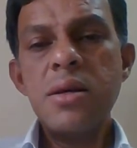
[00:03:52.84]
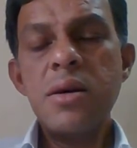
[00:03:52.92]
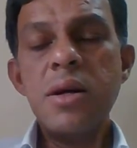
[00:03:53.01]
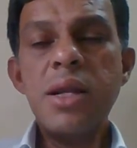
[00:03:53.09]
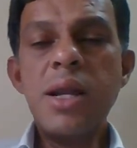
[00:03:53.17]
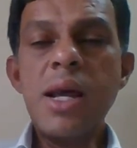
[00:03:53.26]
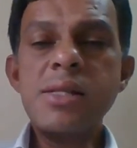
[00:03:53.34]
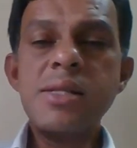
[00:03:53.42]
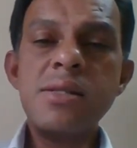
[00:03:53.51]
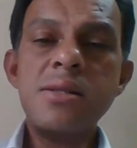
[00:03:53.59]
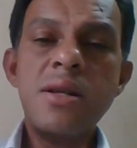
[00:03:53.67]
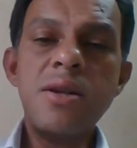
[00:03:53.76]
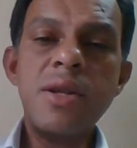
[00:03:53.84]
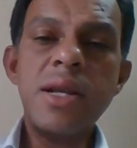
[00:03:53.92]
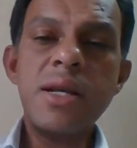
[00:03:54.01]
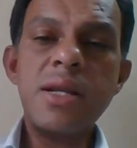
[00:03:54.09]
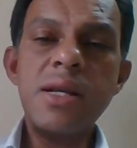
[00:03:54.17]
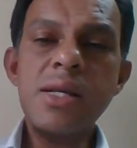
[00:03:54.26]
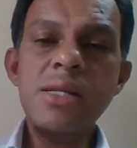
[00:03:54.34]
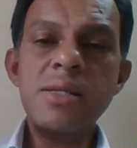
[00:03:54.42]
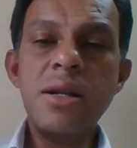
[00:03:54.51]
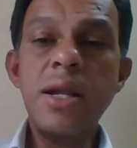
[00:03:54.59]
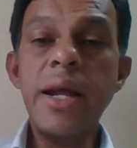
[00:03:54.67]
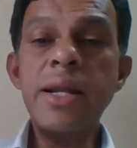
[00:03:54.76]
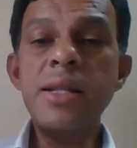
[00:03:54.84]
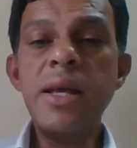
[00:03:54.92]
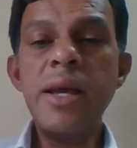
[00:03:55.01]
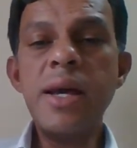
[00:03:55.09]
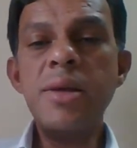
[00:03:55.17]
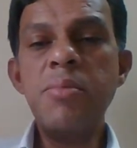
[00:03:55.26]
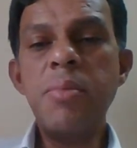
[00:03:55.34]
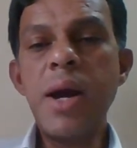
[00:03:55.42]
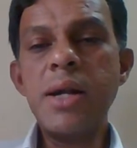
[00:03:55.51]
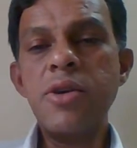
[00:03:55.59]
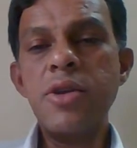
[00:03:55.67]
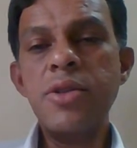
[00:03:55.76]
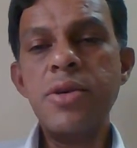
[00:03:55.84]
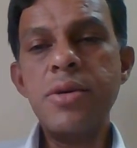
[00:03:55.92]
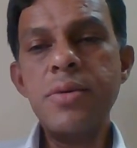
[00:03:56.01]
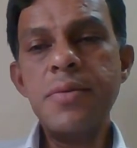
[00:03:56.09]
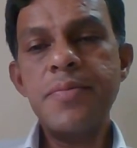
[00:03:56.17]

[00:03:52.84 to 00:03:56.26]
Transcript: or relaxation or recreation, and their impact on the